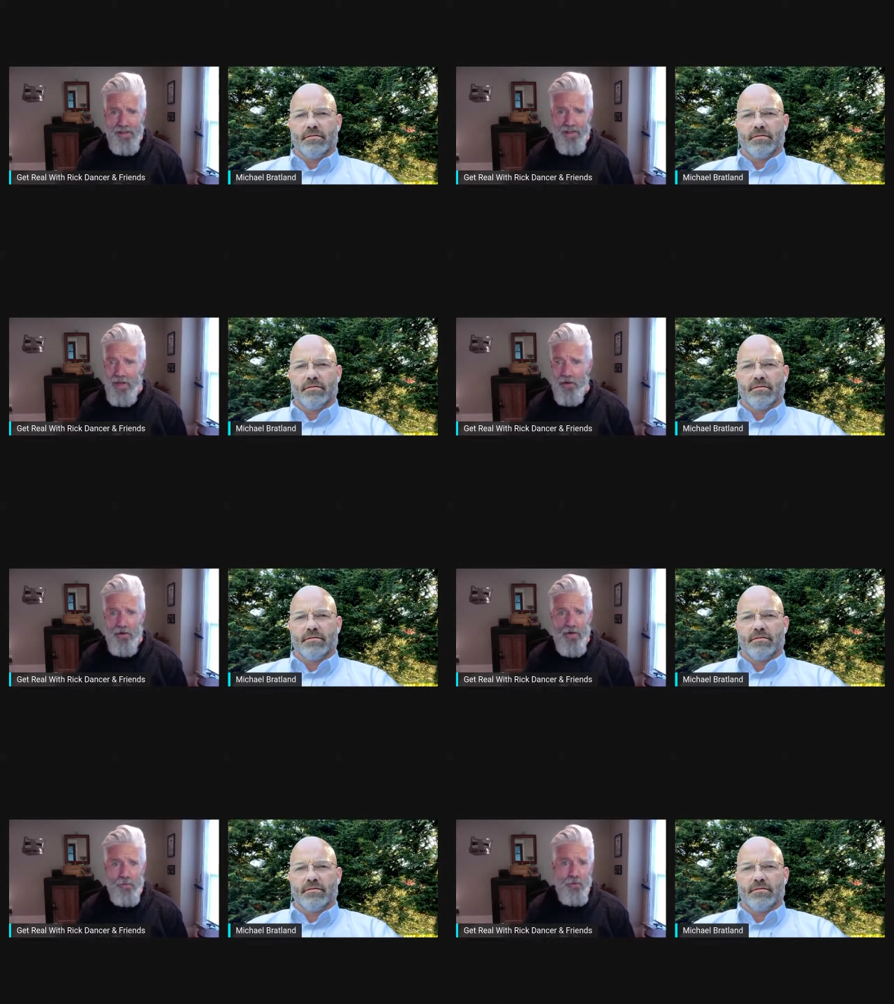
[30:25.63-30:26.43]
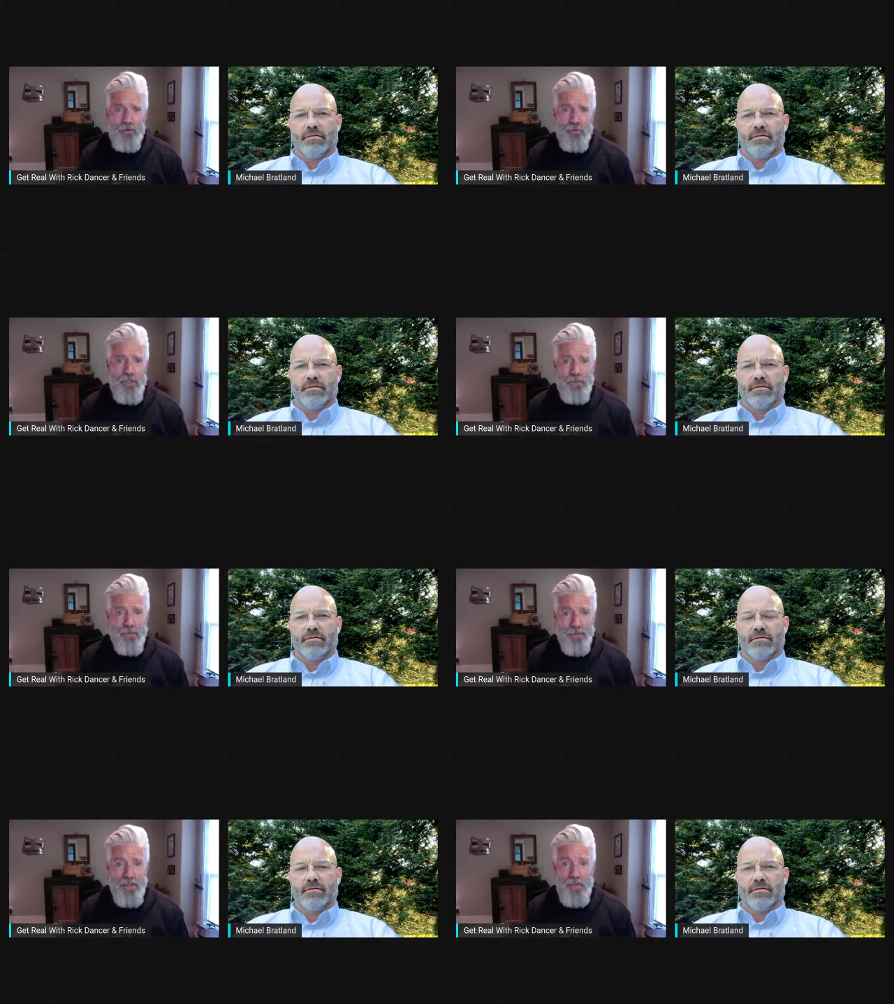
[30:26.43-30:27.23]
Speaker 1: and how most
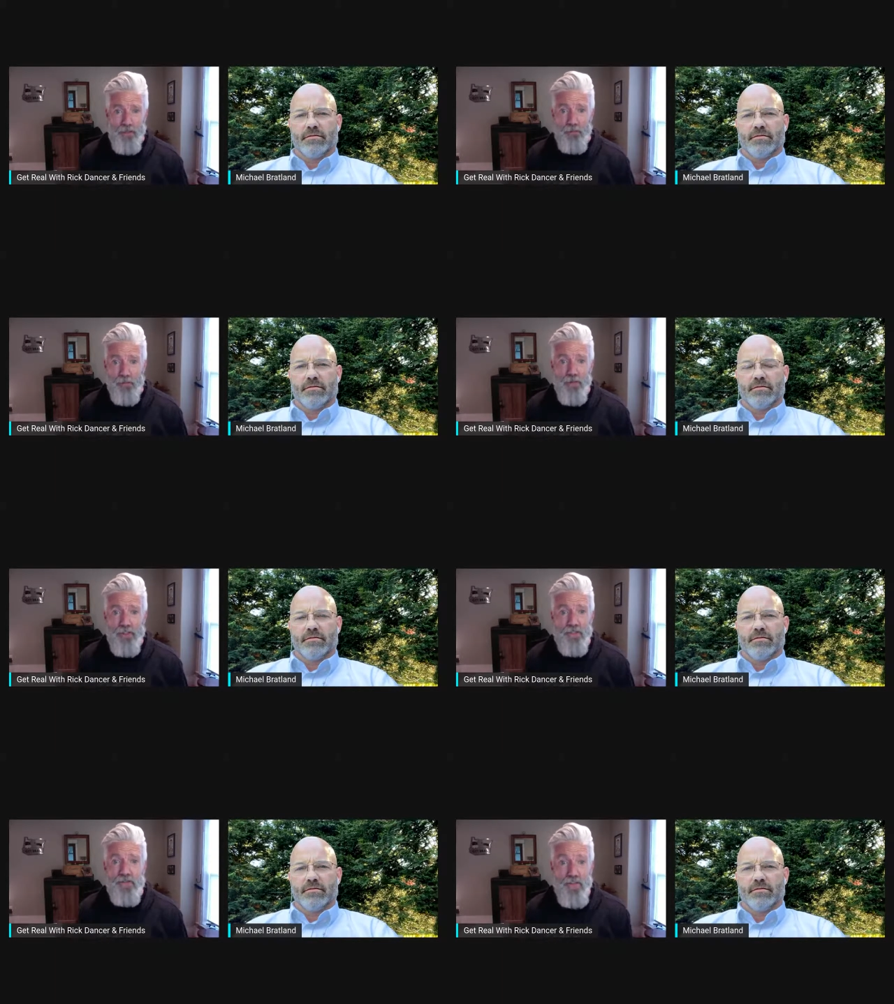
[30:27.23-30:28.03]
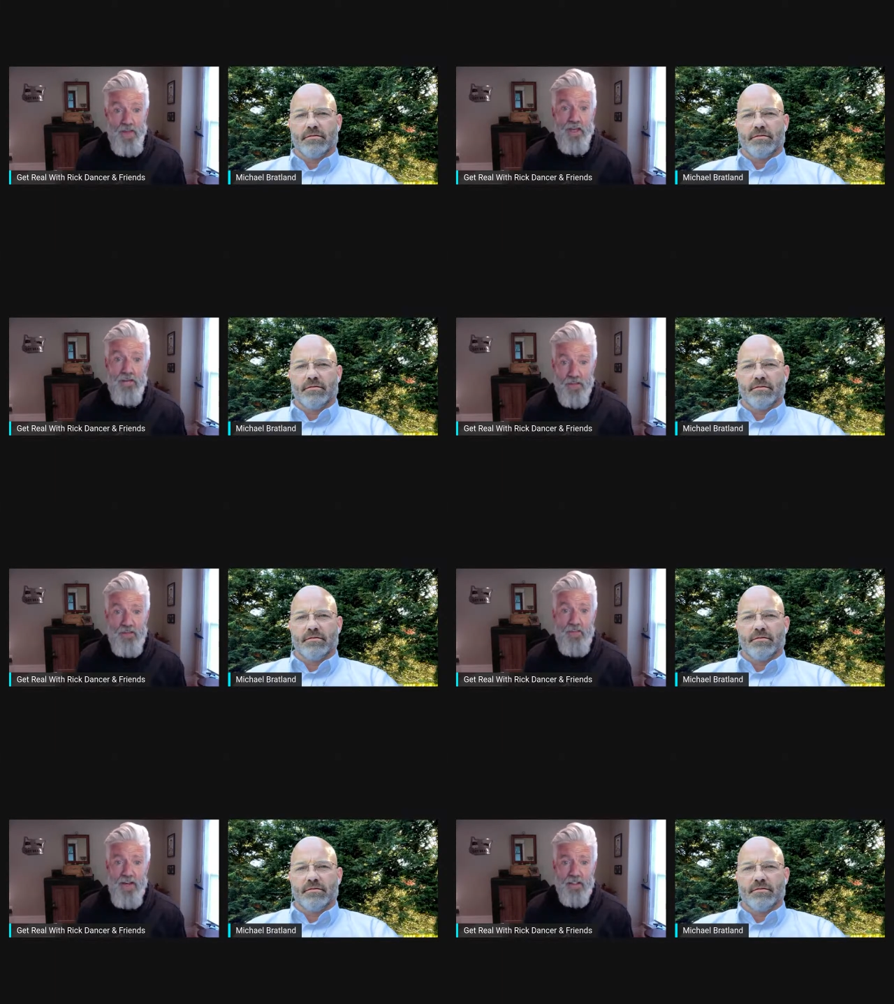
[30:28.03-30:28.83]
people in the communities that that even
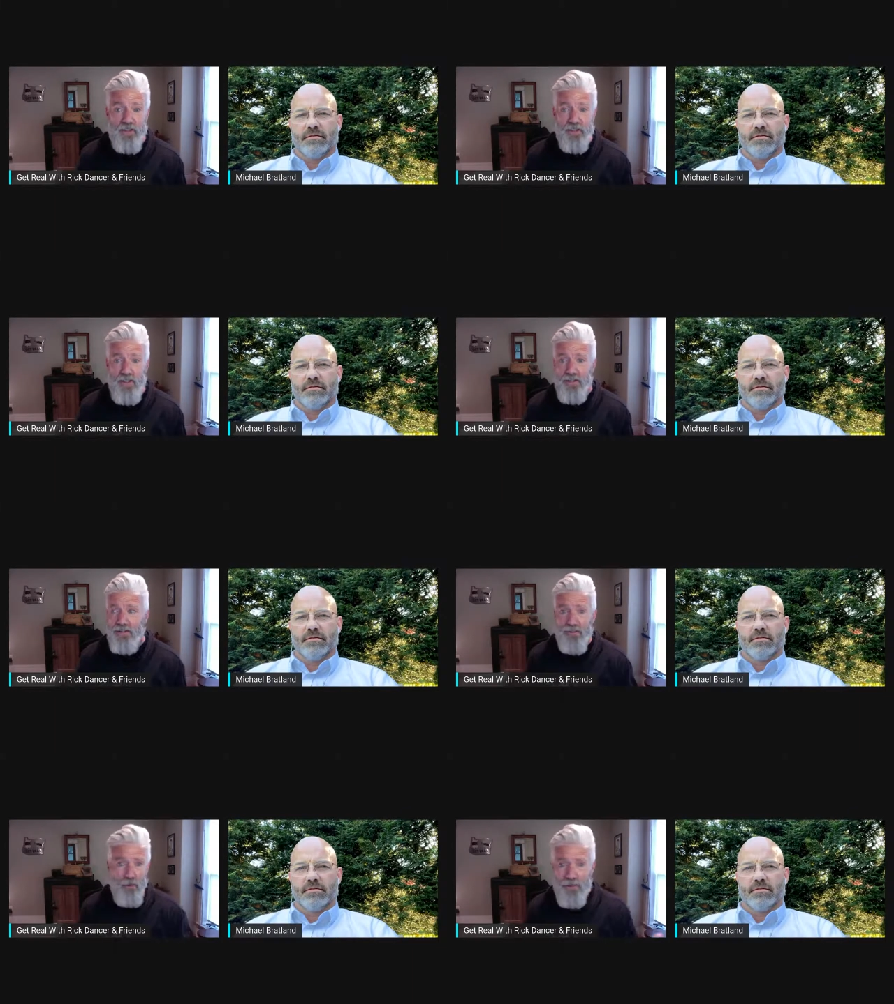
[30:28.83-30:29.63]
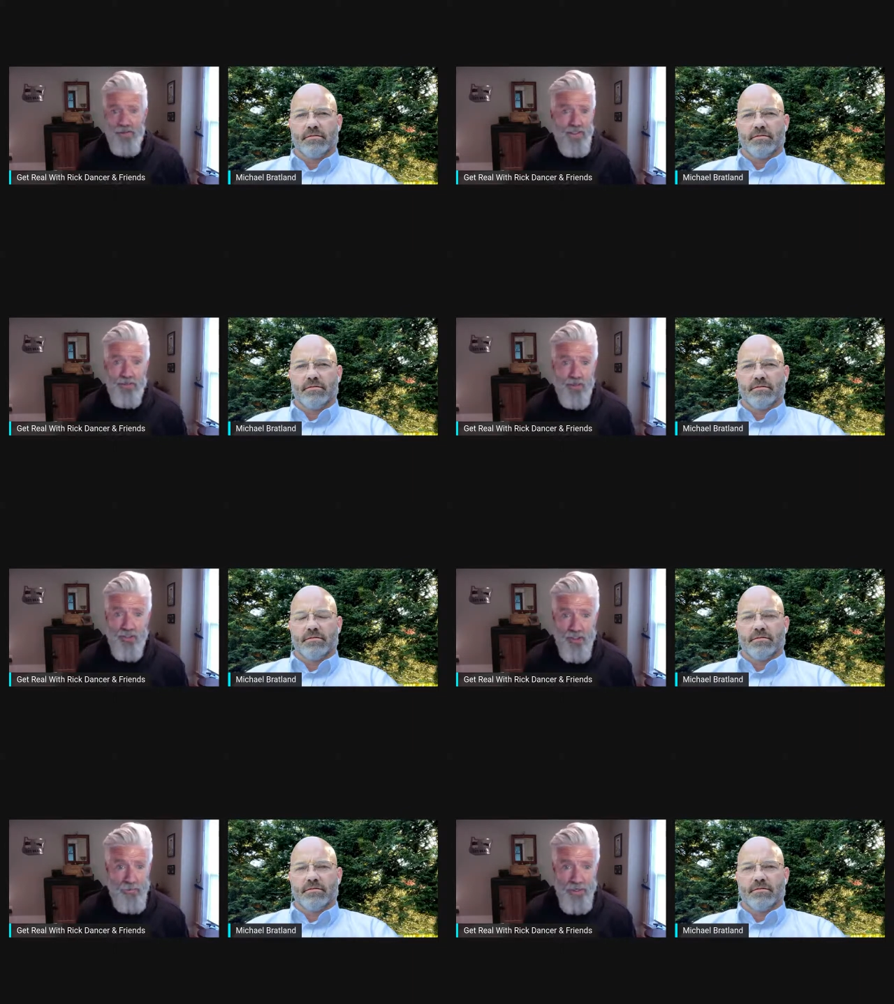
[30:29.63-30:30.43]
affects don't even give a
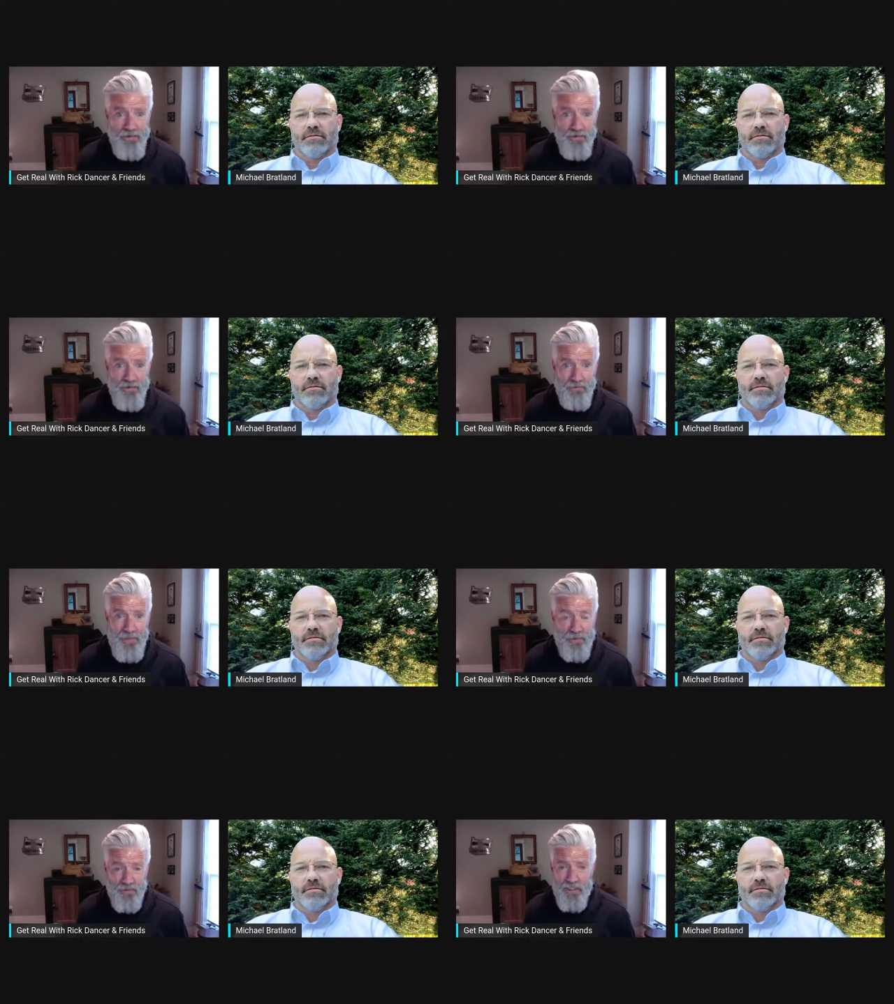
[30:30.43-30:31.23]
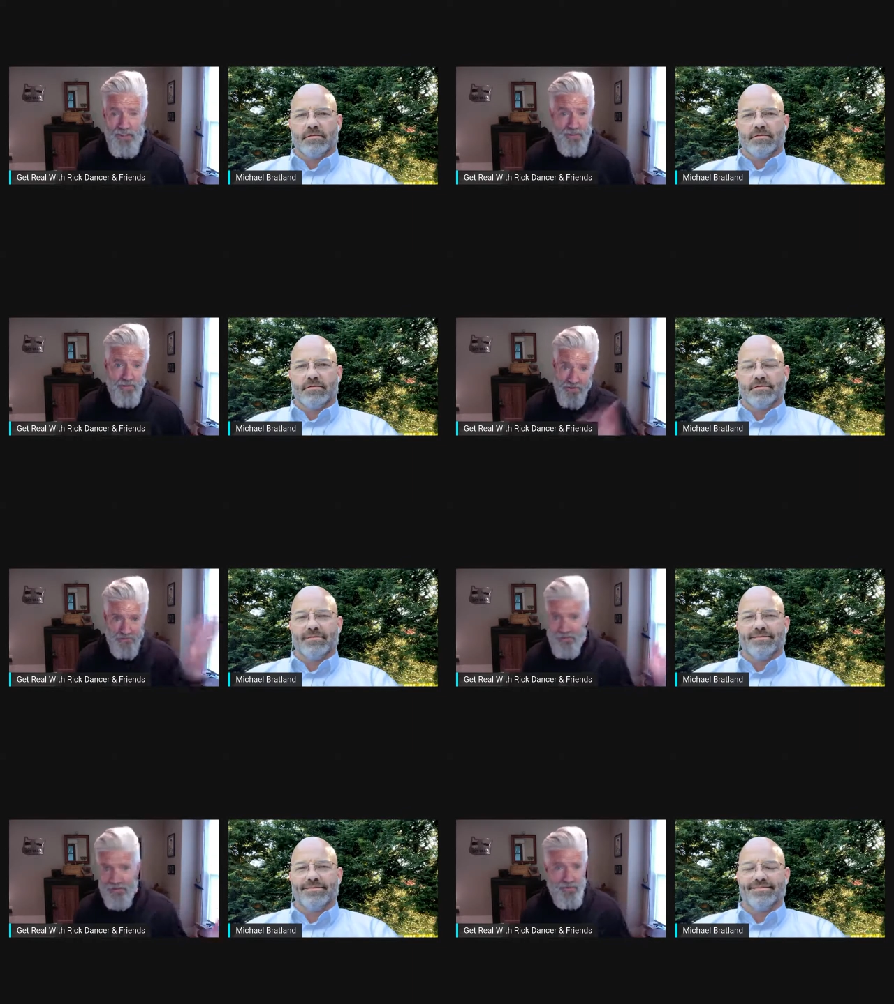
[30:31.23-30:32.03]
shit about it. It's like it
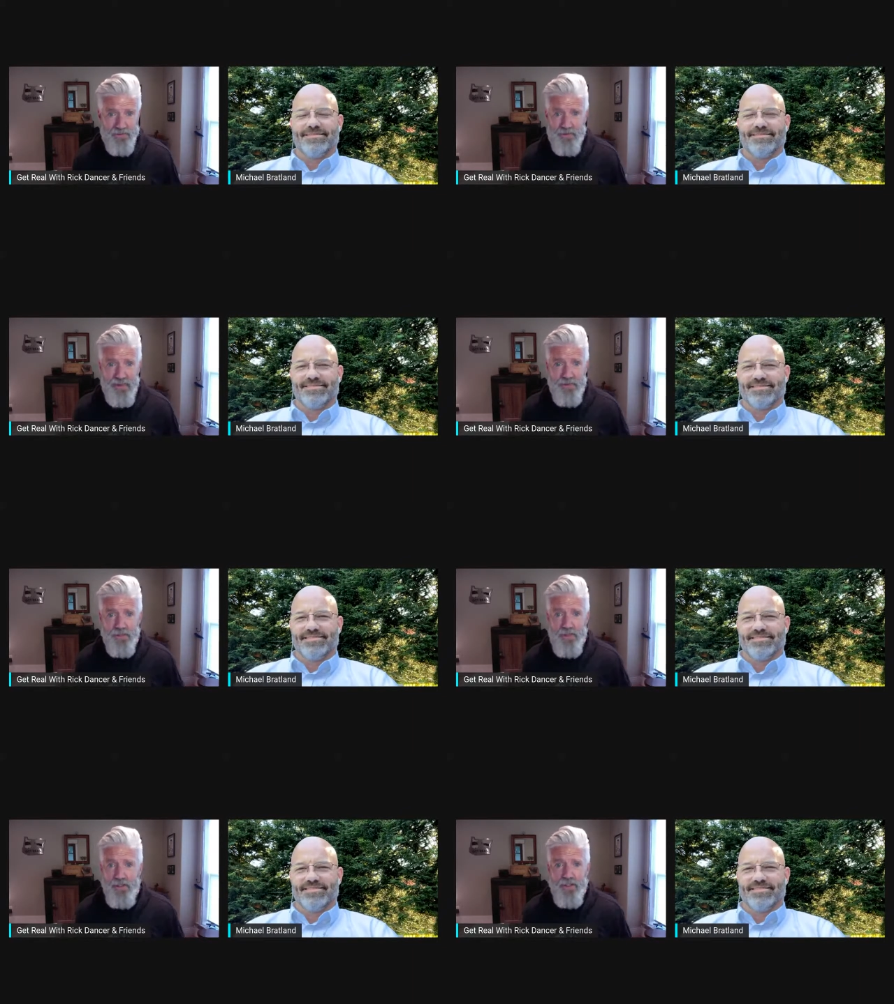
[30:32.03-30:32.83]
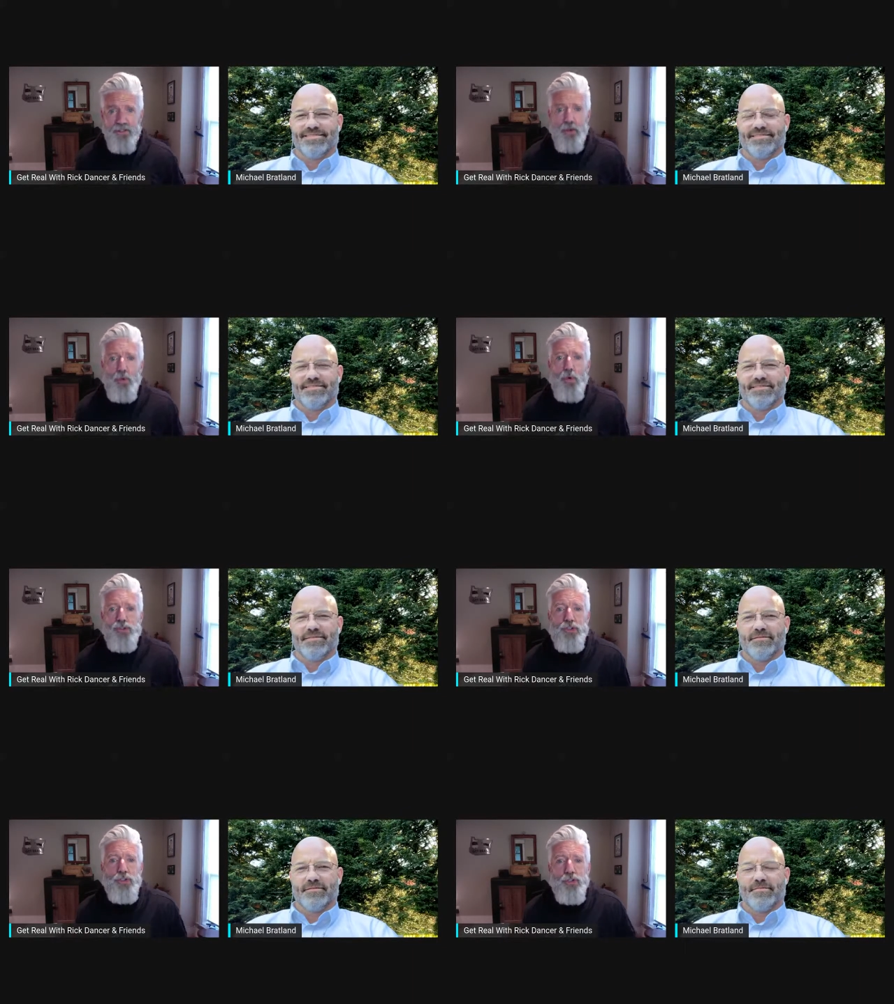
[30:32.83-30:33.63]
doesn't, this isn't even, these are
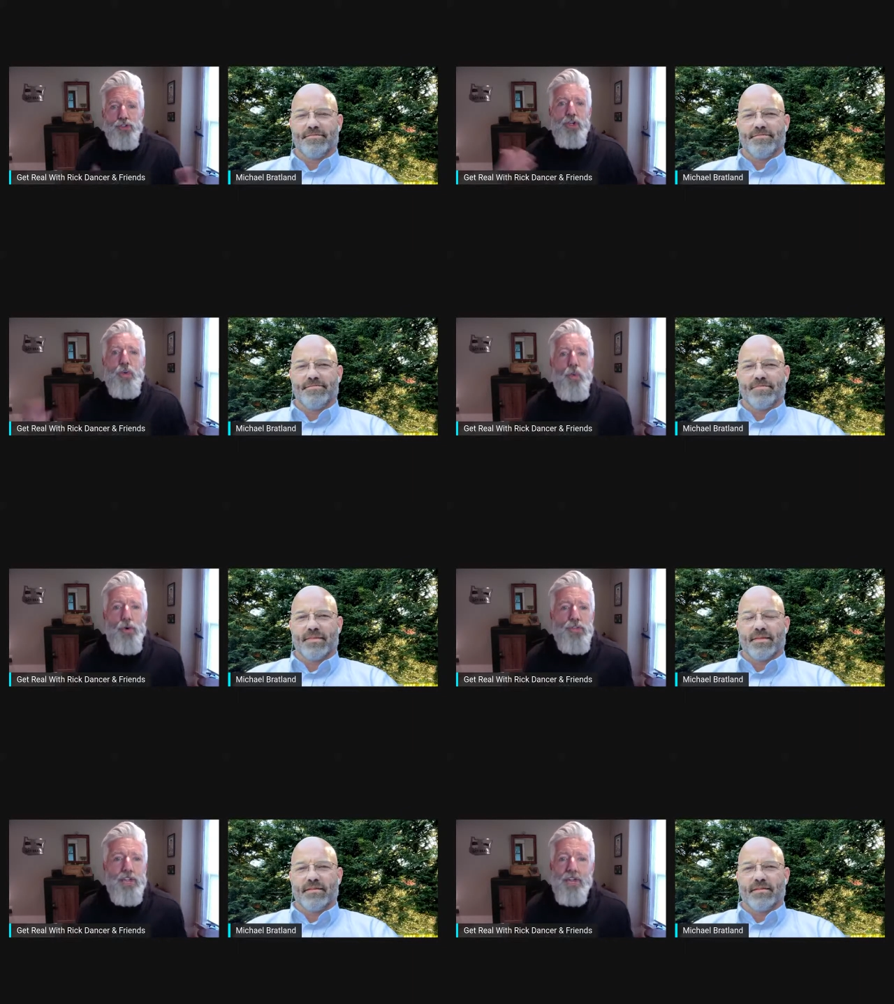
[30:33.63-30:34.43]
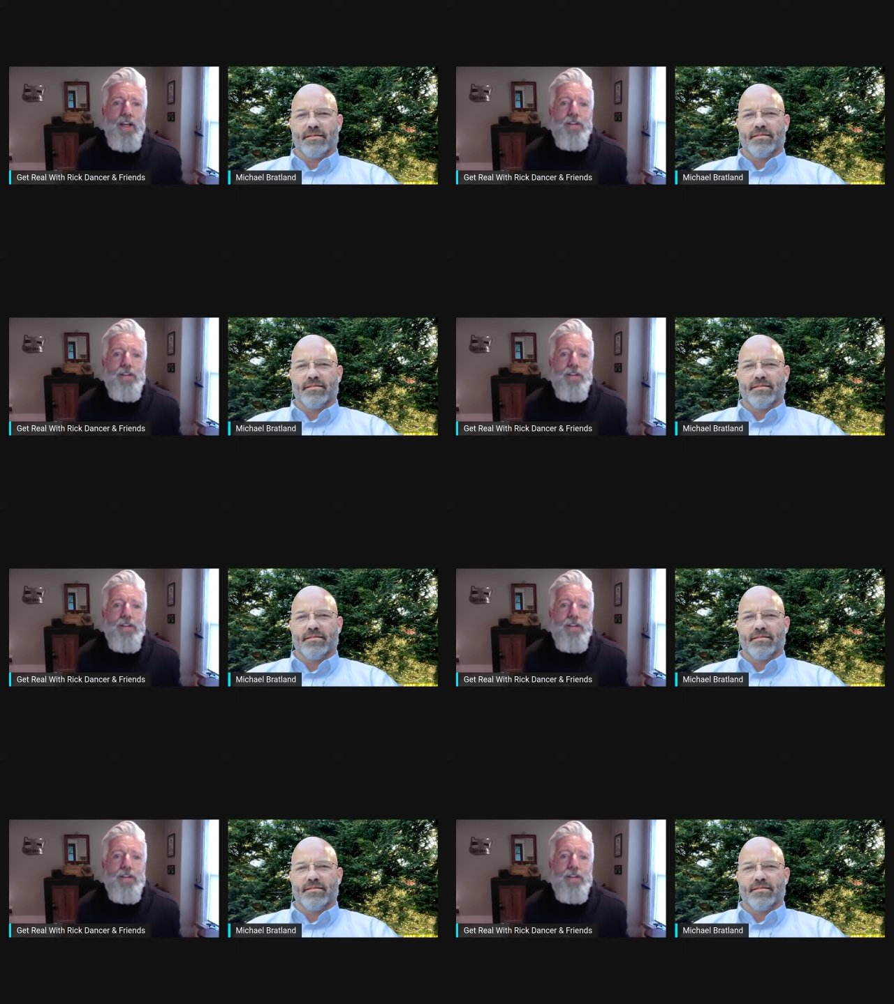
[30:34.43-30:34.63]
words, you're using words that